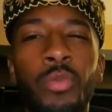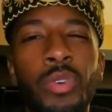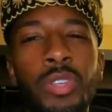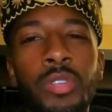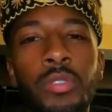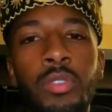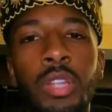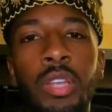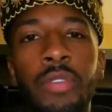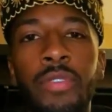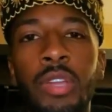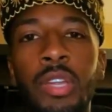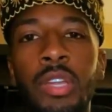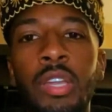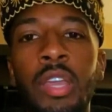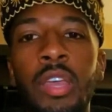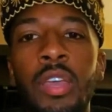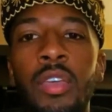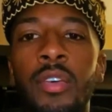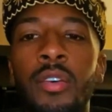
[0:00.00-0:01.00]
But when you're
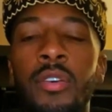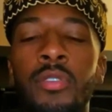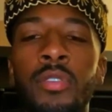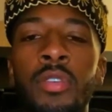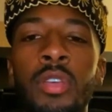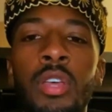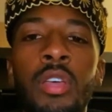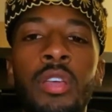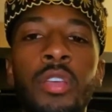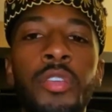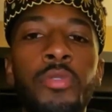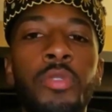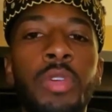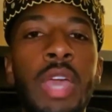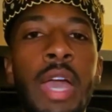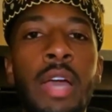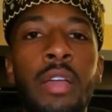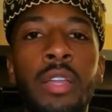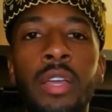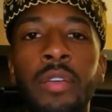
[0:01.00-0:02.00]
living in hell,
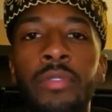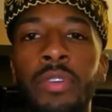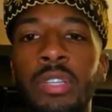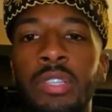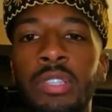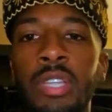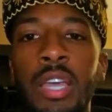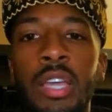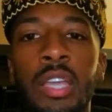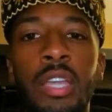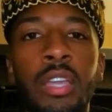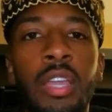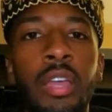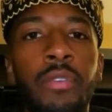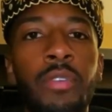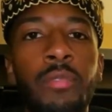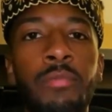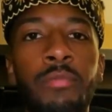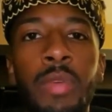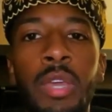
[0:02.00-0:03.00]
you count every
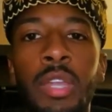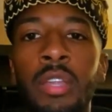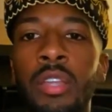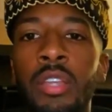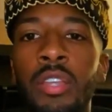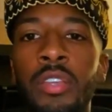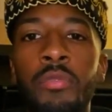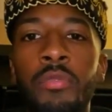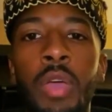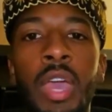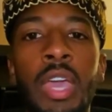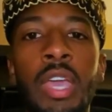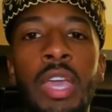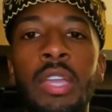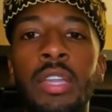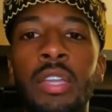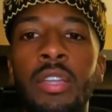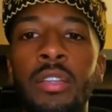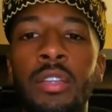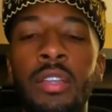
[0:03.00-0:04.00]
second, every minute, and you
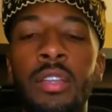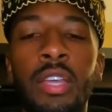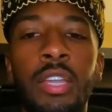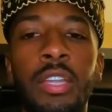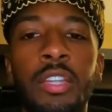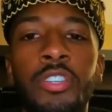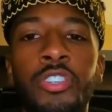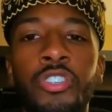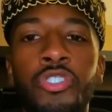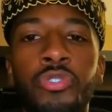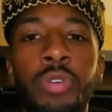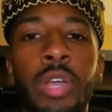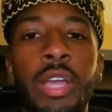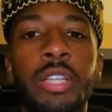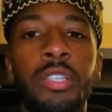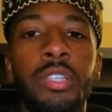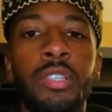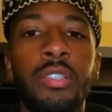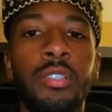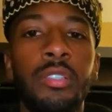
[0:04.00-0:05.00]
hate it, and it
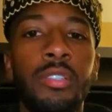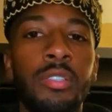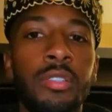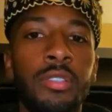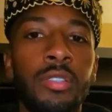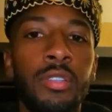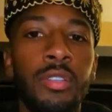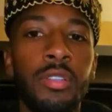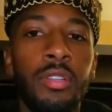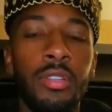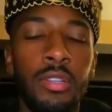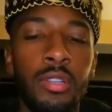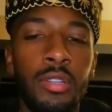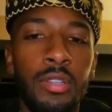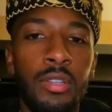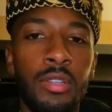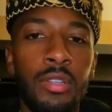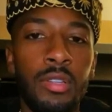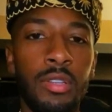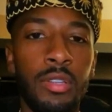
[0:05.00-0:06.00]
stretches.
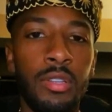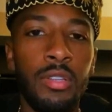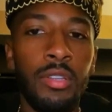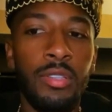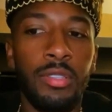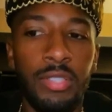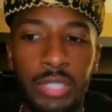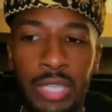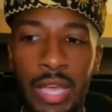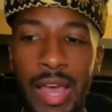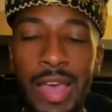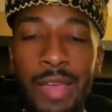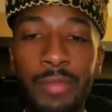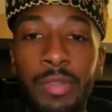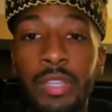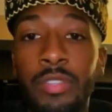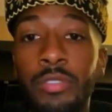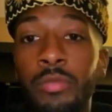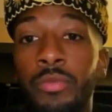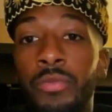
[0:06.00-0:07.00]
It's
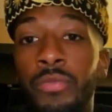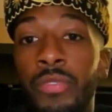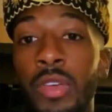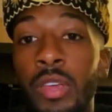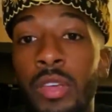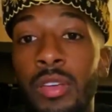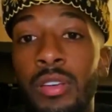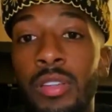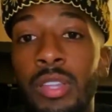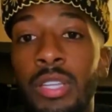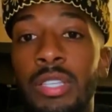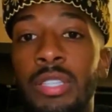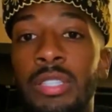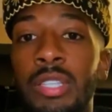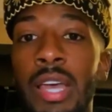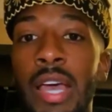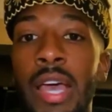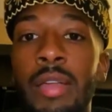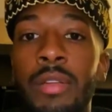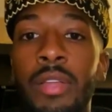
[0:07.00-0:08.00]
time that you feel, and
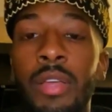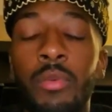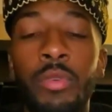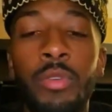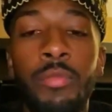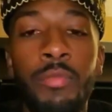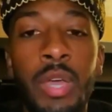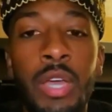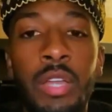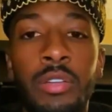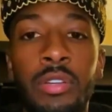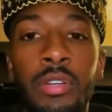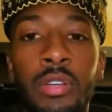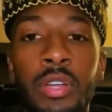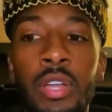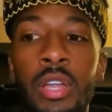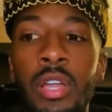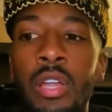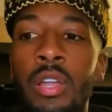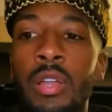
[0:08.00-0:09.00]
it's time that we
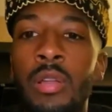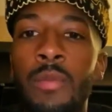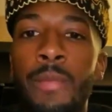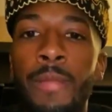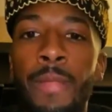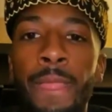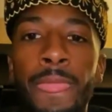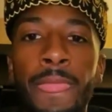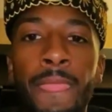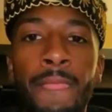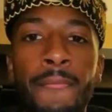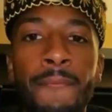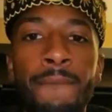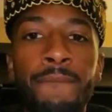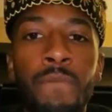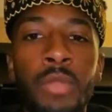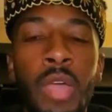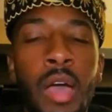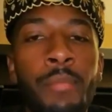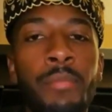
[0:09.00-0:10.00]
measure.
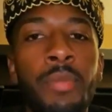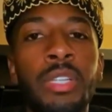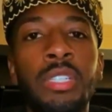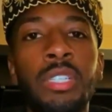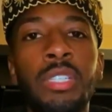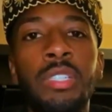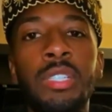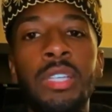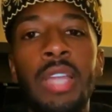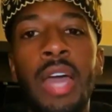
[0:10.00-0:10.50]
How much